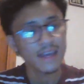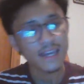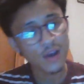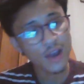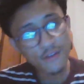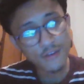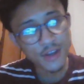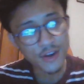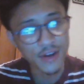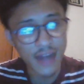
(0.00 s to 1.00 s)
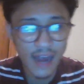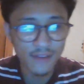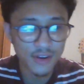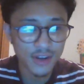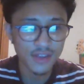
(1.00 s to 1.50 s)
Now every year in
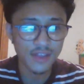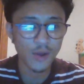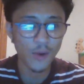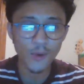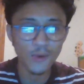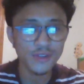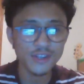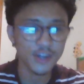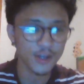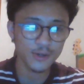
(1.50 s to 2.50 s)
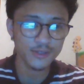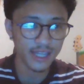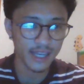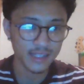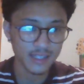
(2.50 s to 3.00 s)
Africa they hold the jungle
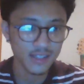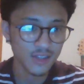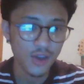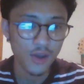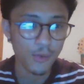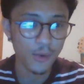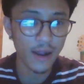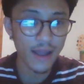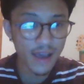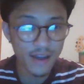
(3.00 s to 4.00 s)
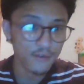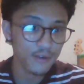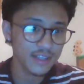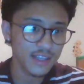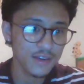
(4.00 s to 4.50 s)
dance, where every
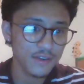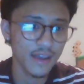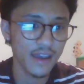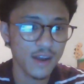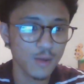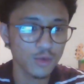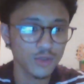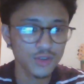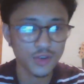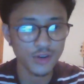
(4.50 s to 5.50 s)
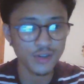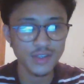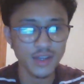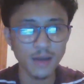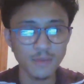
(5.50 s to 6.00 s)
single animal turns
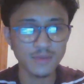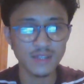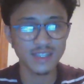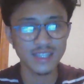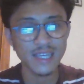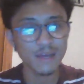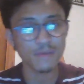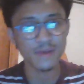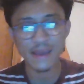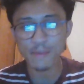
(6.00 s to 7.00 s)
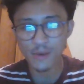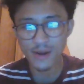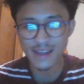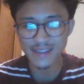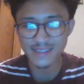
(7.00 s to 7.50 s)
up to skip and
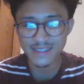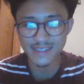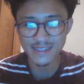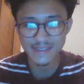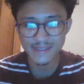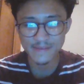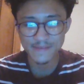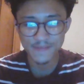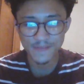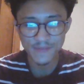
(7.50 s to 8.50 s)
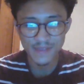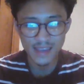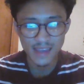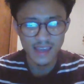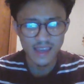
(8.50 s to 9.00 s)
prance.
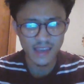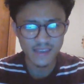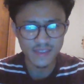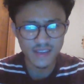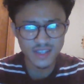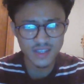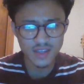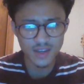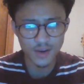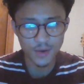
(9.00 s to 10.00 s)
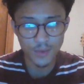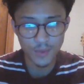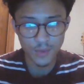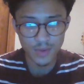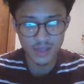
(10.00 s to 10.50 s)
And this year,
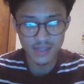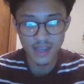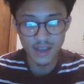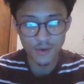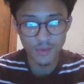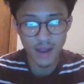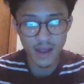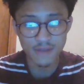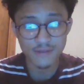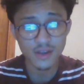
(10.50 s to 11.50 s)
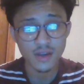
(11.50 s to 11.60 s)
when the day arrived,